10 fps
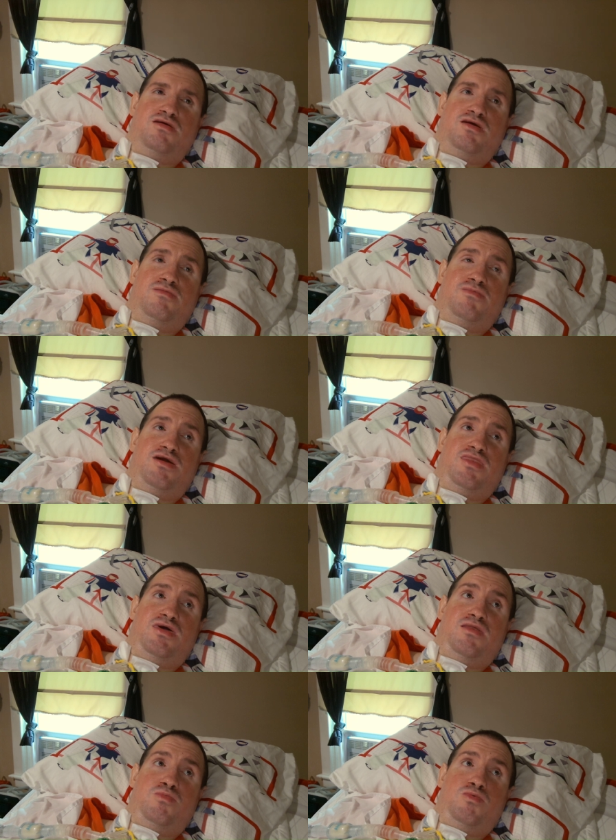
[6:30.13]
He may
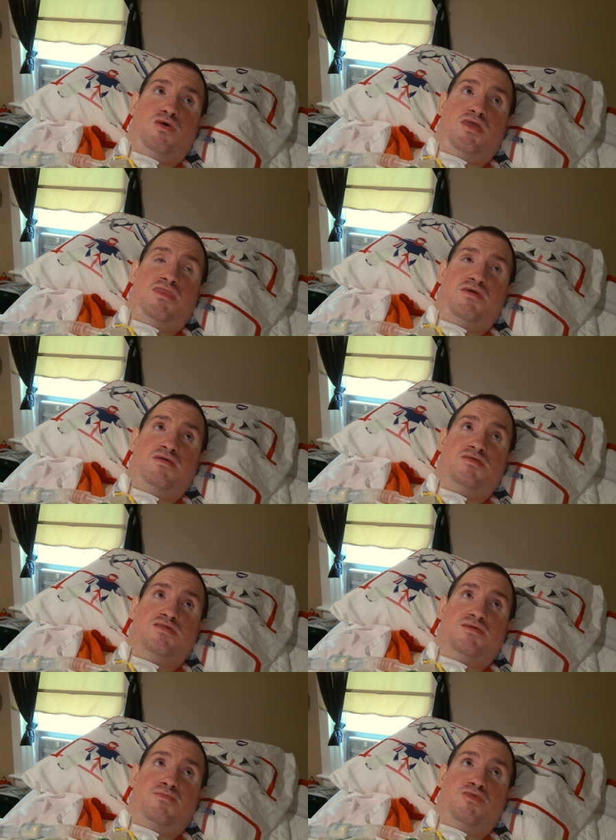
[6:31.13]
not have won
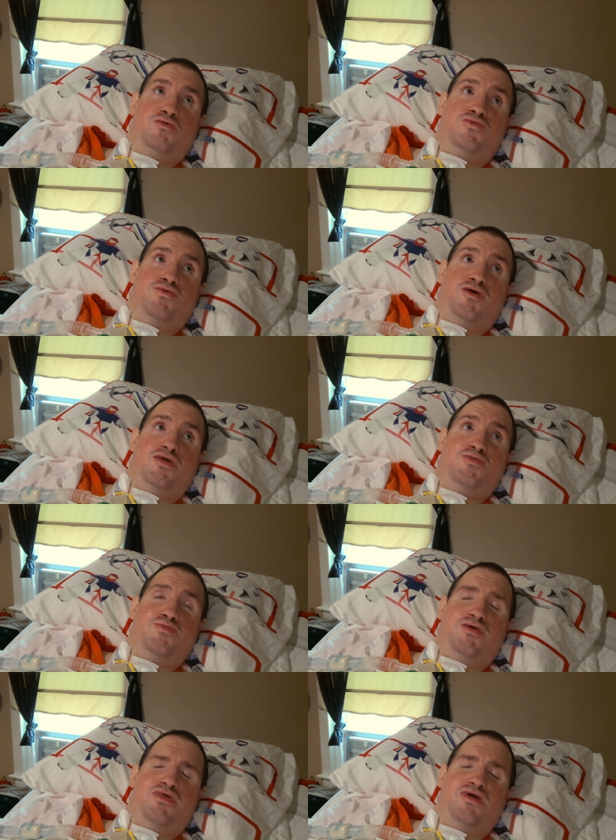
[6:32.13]
some of those fights,
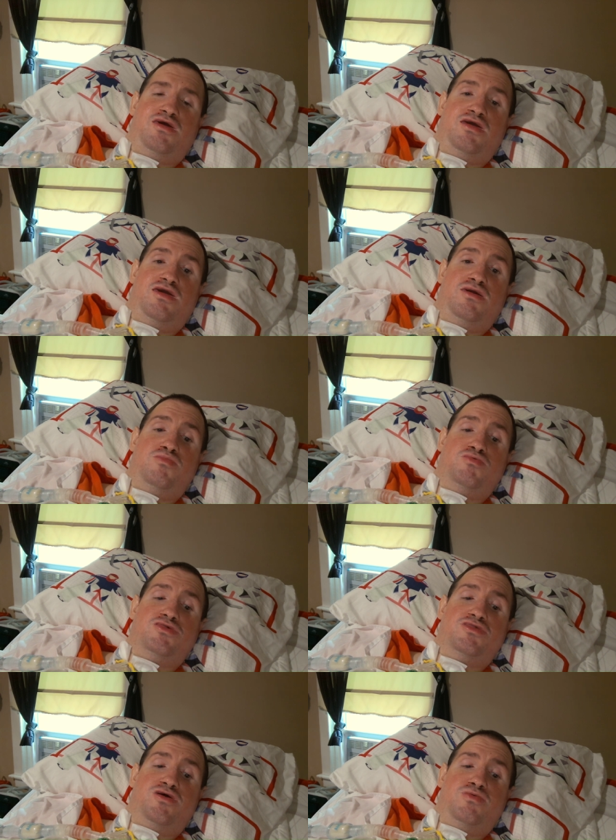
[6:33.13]
but he
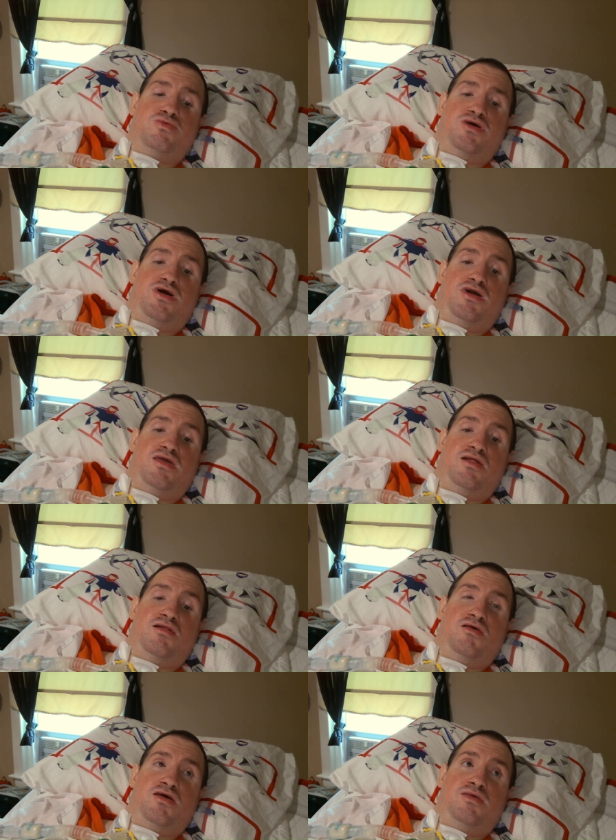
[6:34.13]
was a tough guy,
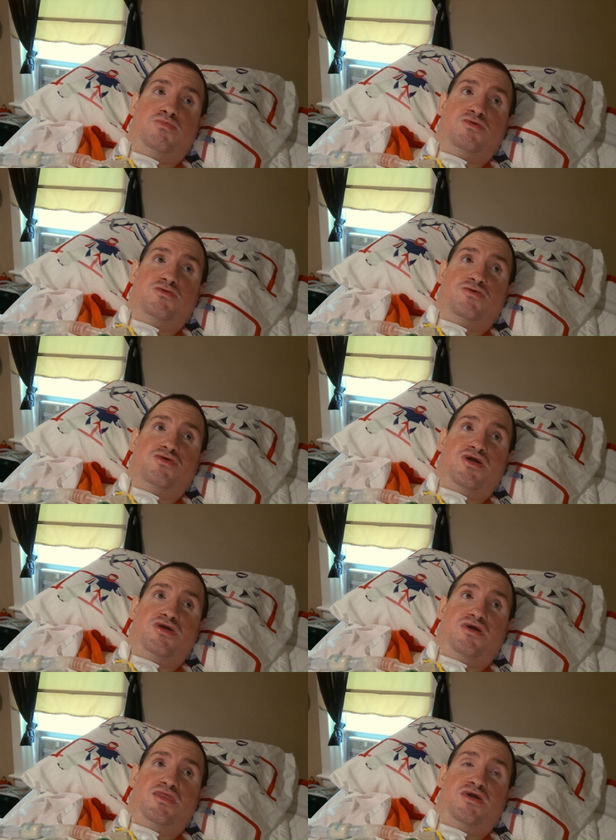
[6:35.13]
and he wasn't gonna take
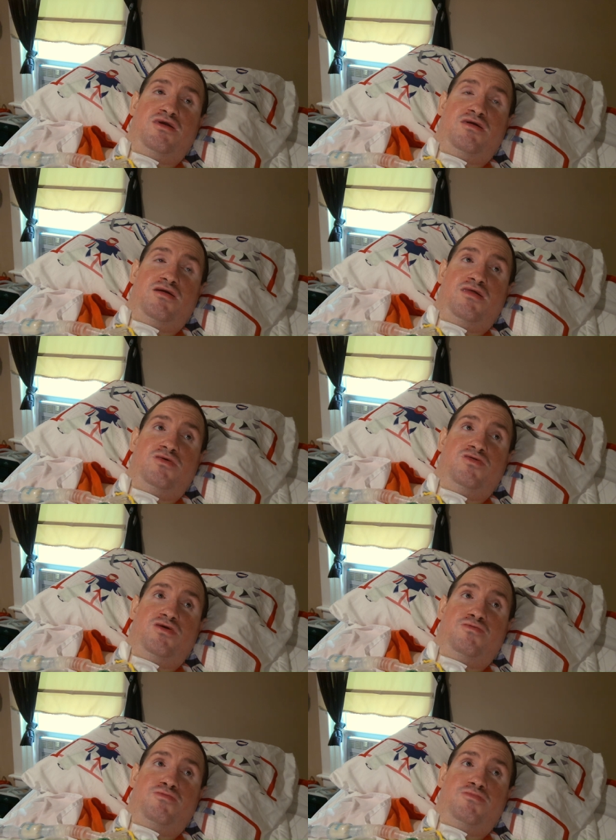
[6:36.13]
any any
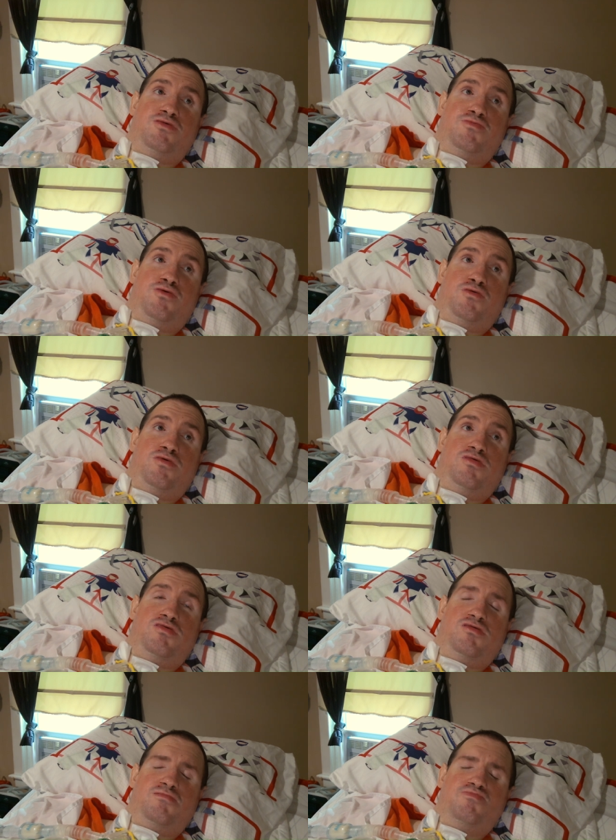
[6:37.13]
shit from his opponents
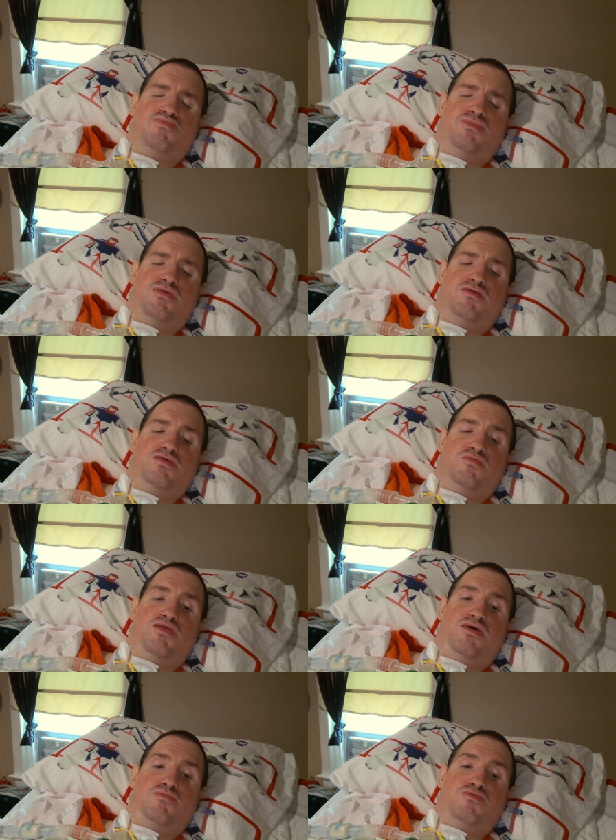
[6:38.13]
for
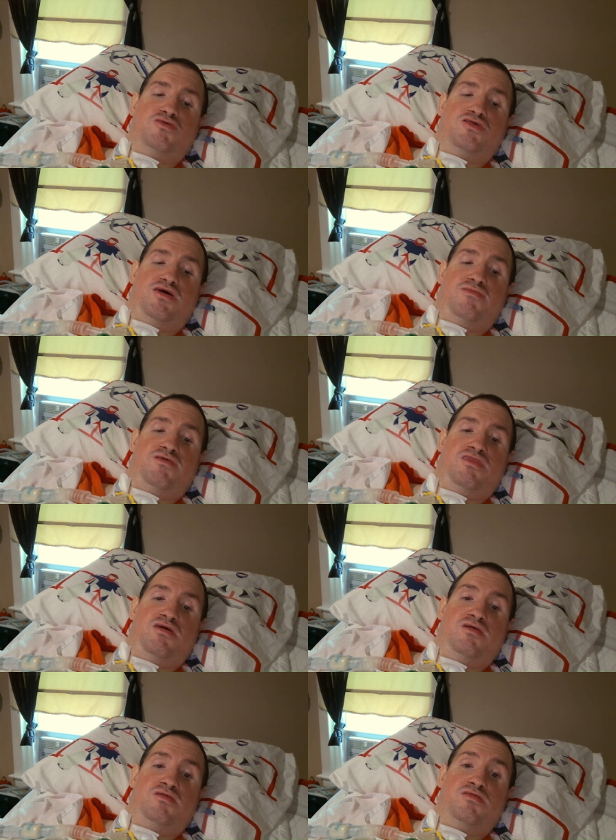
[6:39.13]
number seven,
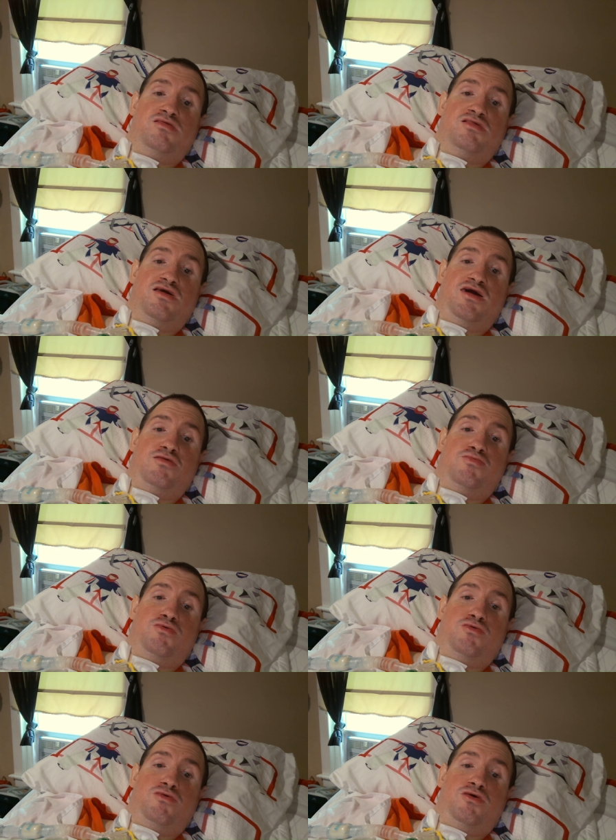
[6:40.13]
Zac
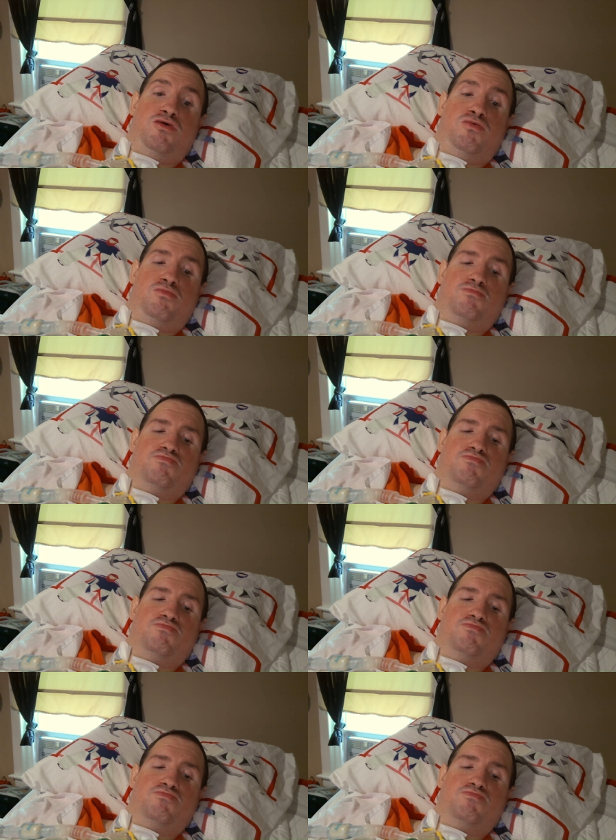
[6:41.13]
Rinaldo.